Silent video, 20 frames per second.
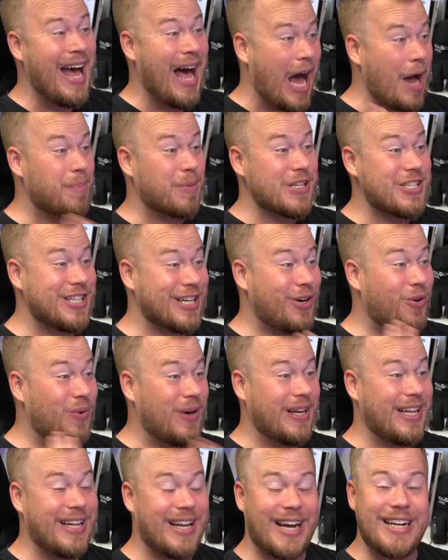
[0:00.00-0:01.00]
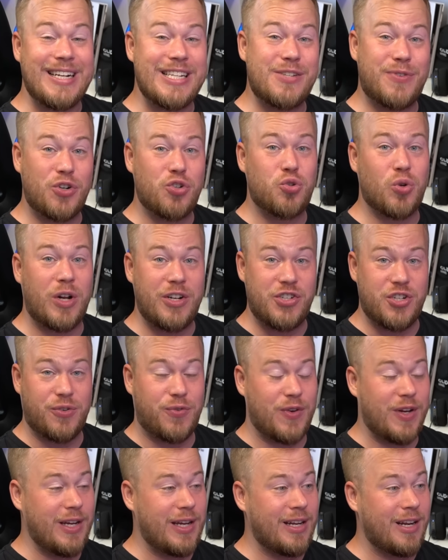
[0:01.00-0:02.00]
I personally really like this virtual energy
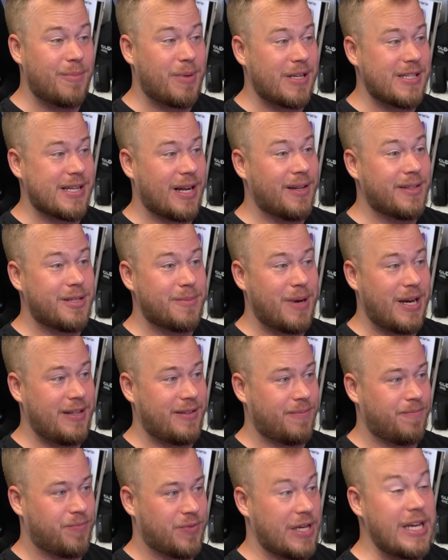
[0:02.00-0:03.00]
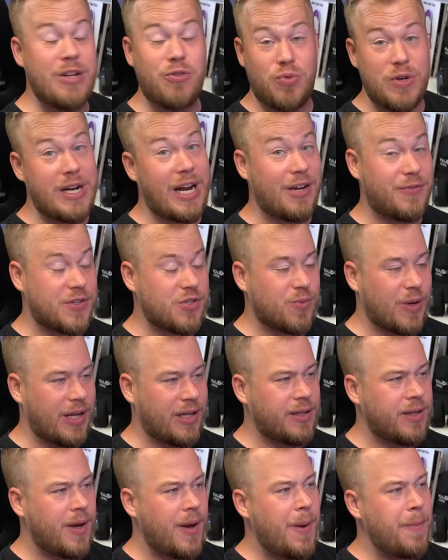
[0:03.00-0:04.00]
thing in Le Mans Ultimate, in real life as
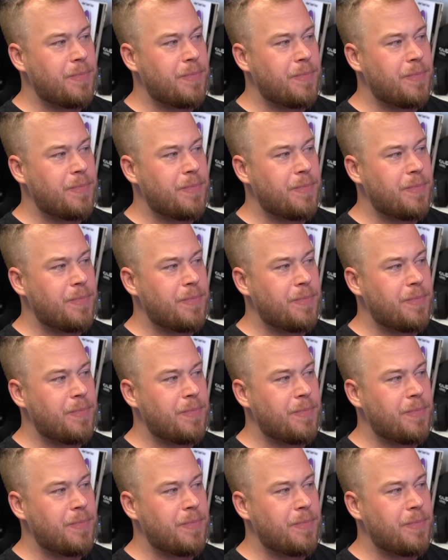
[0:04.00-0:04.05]
well,